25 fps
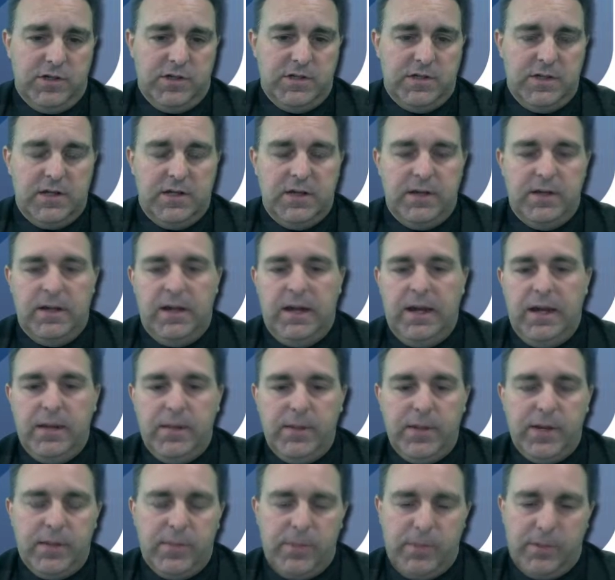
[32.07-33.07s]
So how to
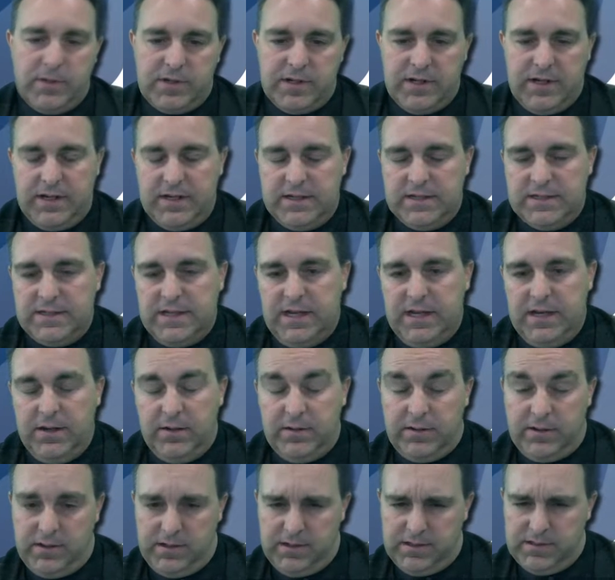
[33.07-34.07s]
make a podcast, and
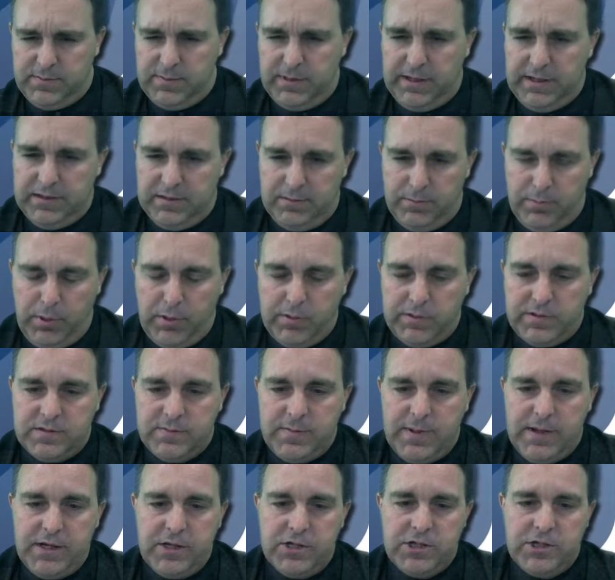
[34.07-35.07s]
I'm going to explain the Pod
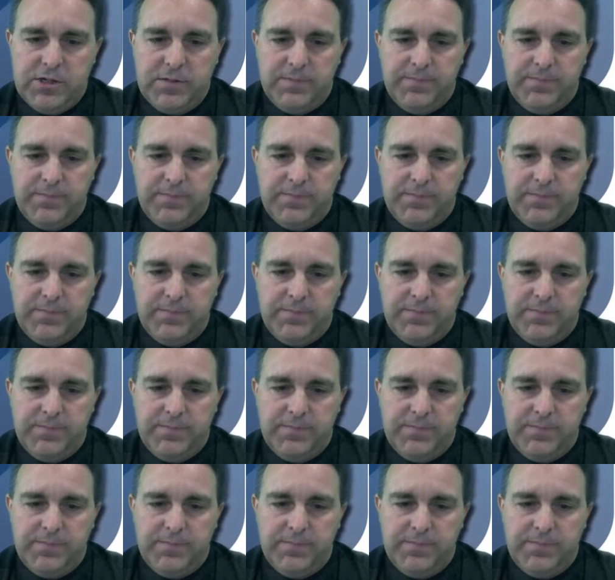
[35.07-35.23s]
Smash.